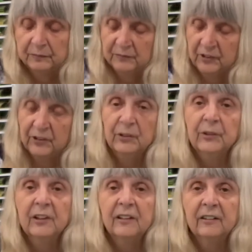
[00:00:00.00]
so
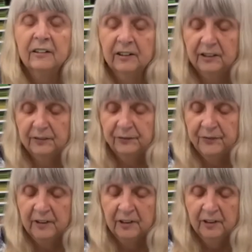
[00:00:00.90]
I'll
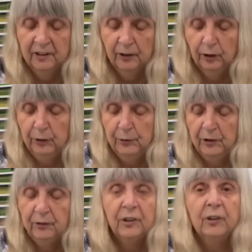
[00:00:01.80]
glue
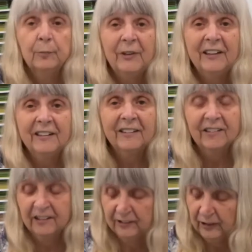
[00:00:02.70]
those into place and
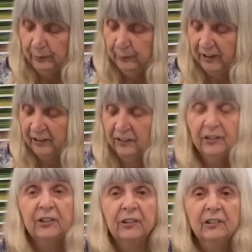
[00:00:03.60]
I'll come back and
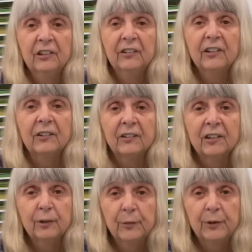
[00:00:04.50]
show you those in
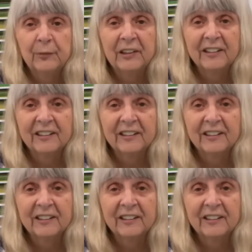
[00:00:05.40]
a moment.